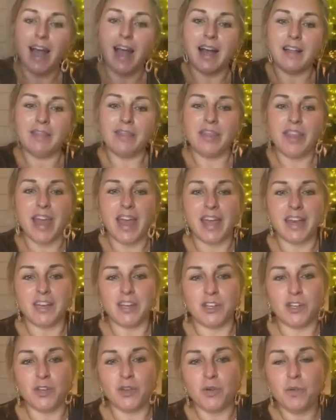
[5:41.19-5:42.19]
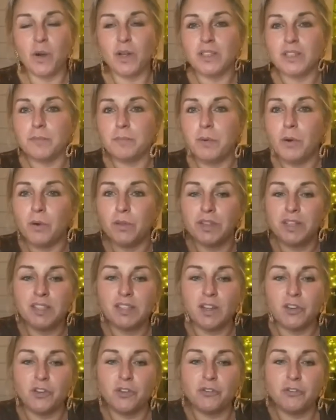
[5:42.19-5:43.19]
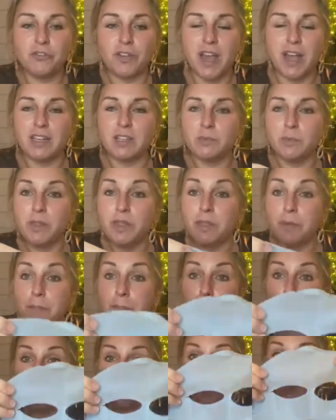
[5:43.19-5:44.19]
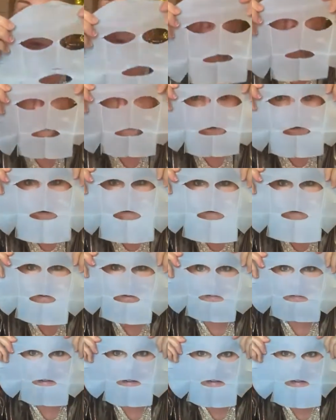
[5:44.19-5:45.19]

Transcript: and then you want to put this on your face with the blue part